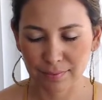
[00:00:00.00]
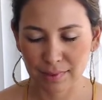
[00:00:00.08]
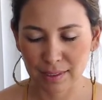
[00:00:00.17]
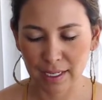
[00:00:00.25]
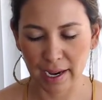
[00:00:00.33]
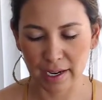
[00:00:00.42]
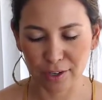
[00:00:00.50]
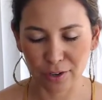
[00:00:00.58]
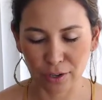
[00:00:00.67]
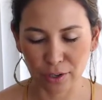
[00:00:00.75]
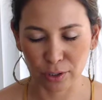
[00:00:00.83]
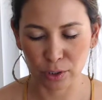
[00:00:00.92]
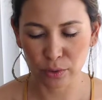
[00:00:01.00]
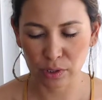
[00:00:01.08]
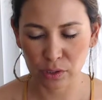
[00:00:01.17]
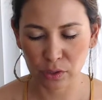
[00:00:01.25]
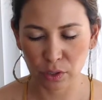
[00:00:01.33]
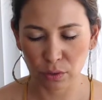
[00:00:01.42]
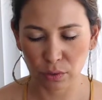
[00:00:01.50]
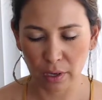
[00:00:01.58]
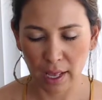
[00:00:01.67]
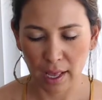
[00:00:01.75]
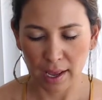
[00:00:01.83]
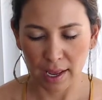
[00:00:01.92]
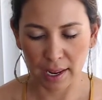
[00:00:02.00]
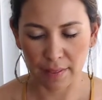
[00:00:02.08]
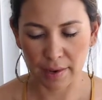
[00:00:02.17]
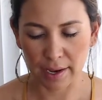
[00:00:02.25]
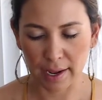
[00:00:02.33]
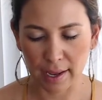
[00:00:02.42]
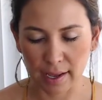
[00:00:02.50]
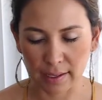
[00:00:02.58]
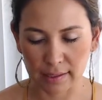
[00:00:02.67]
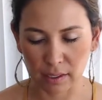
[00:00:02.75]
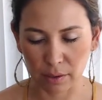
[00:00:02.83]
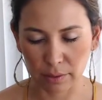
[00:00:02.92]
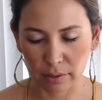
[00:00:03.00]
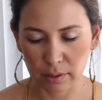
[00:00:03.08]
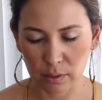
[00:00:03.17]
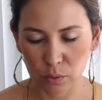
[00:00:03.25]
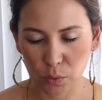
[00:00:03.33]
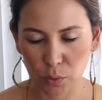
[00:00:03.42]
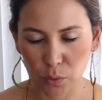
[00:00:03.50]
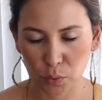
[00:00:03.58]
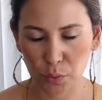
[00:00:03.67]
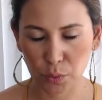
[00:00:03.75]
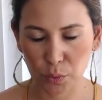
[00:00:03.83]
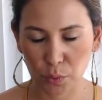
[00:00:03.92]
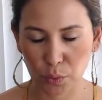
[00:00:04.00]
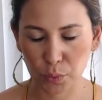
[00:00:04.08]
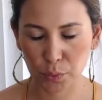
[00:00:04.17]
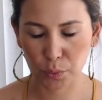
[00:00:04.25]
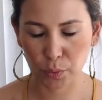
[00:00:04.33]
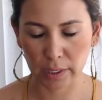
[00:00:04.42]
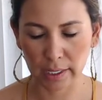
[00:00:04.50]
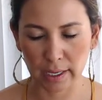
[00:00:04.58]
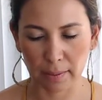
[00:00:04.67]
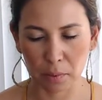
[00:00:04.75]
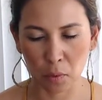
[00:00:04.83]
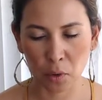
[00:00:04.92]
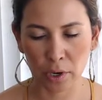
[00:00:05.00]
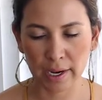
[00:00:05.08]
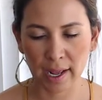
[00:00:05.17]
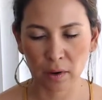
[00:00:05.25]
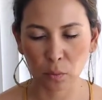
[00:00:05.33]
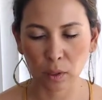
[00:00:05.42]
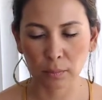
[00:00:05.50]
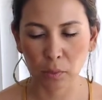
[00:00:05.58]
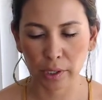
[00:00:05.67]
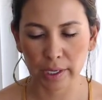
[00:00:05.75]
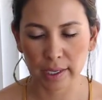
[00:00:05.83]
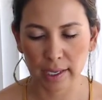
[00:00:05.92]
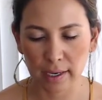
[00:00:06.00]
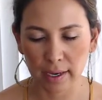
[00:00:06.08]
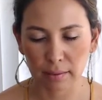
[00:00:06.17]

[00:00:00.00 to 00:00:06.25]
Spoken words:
Tighten your glutes too. And then exhale, release. Letting it pour down. 1 more. Inhale.